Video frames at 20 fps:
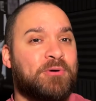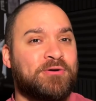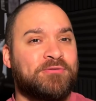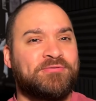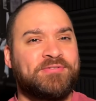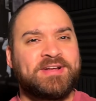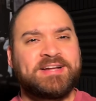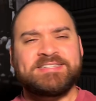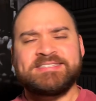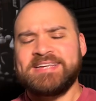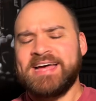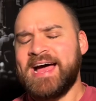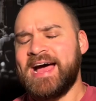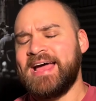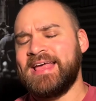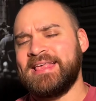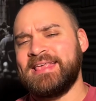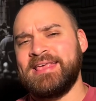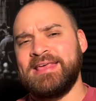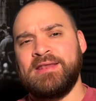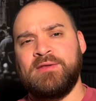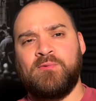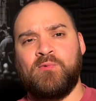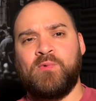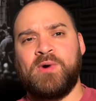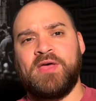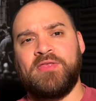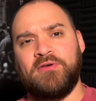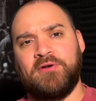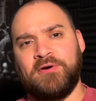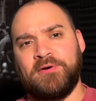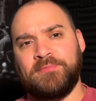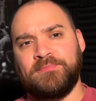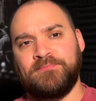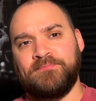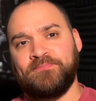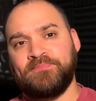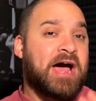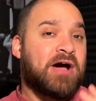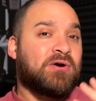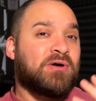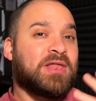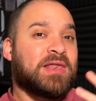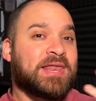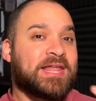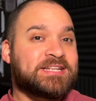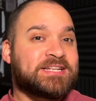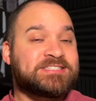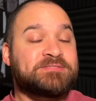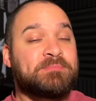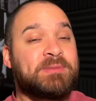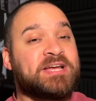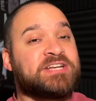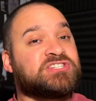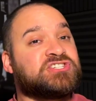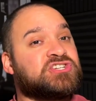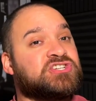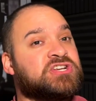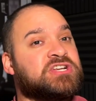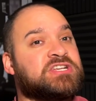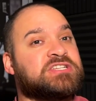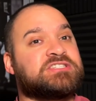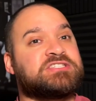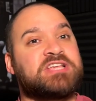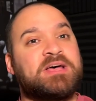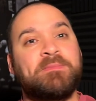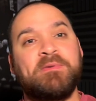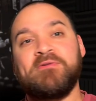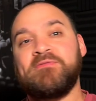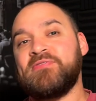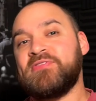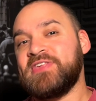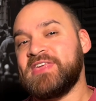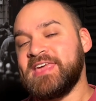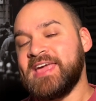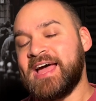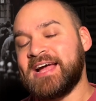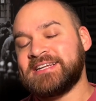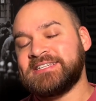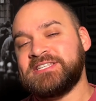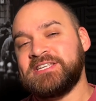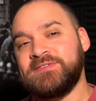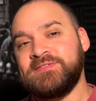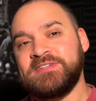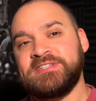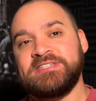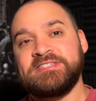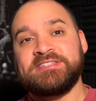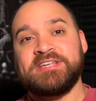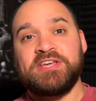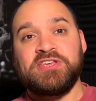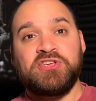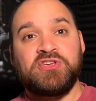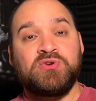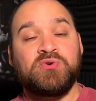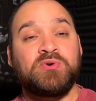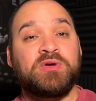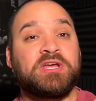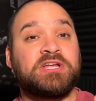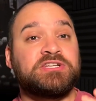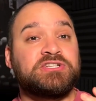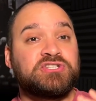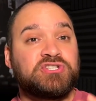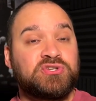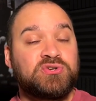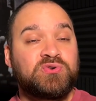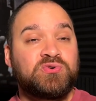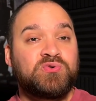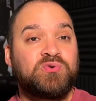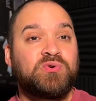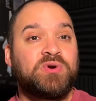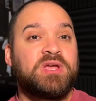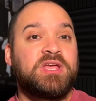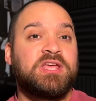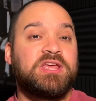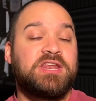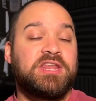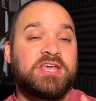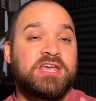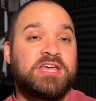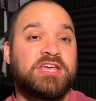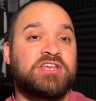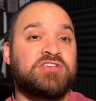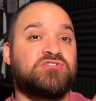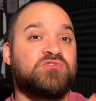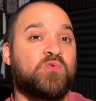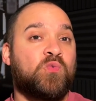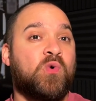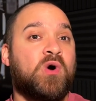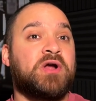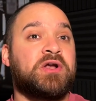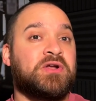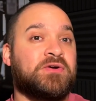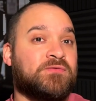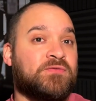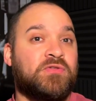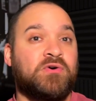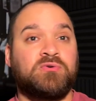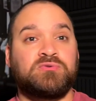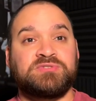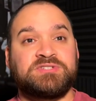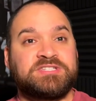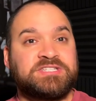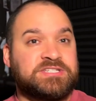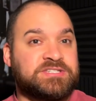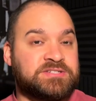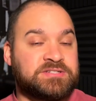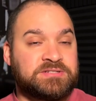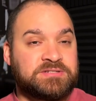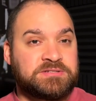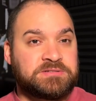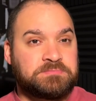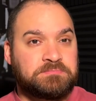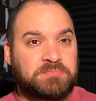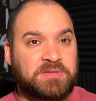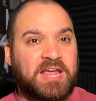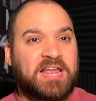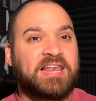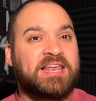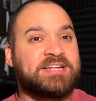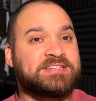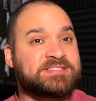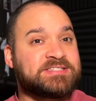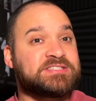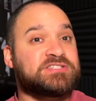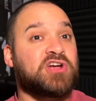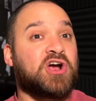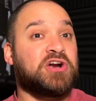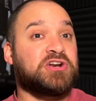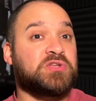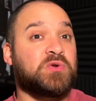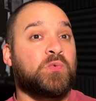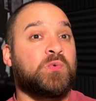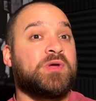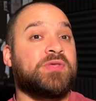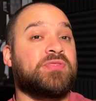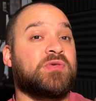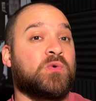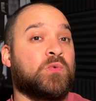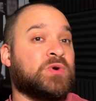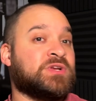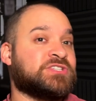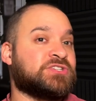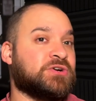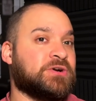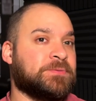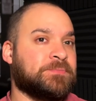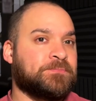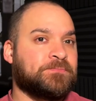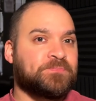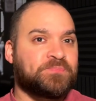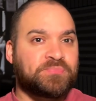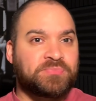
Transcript: perfect hiking weather. Now, let's mention some of the activities that you can do in each one of those seasons. Let's start with winter.